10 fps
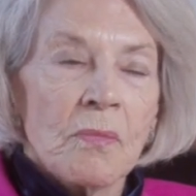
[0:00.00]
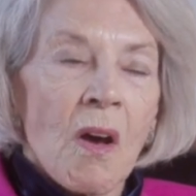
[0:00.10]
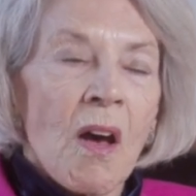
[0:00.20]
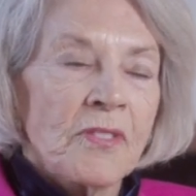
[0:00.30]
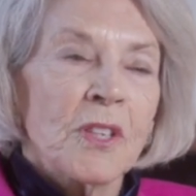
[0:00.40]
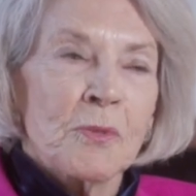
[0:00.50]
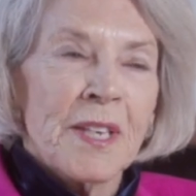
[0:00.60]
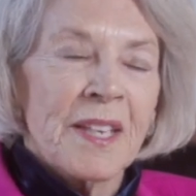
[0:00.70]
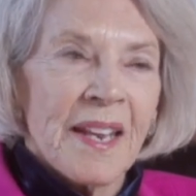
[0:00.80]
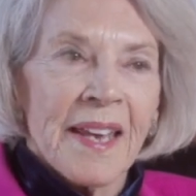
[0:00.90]
often
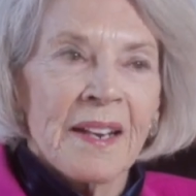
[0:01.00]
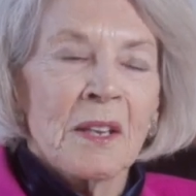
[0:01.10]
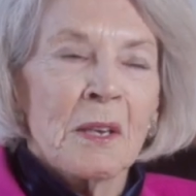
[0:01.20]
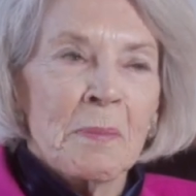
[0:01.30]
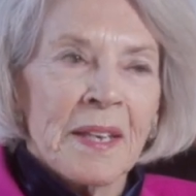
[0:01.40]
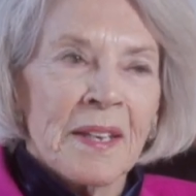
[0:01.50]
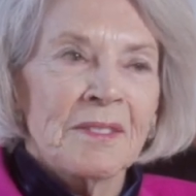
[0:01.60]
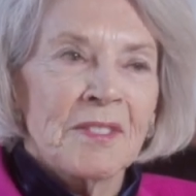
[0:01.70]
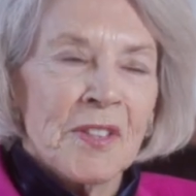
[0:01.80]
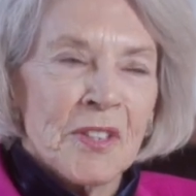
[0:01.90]
we can add a little bit
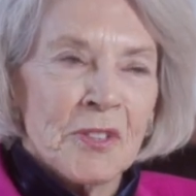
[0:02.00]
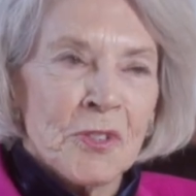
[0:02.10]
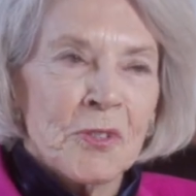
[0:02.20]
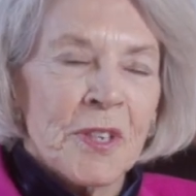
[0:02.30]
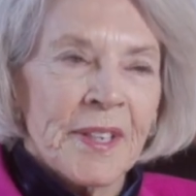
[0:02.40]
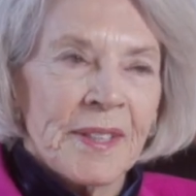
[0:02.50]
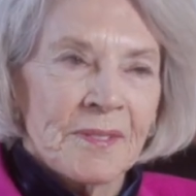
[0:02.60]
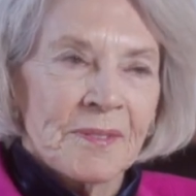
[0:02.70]
to their story.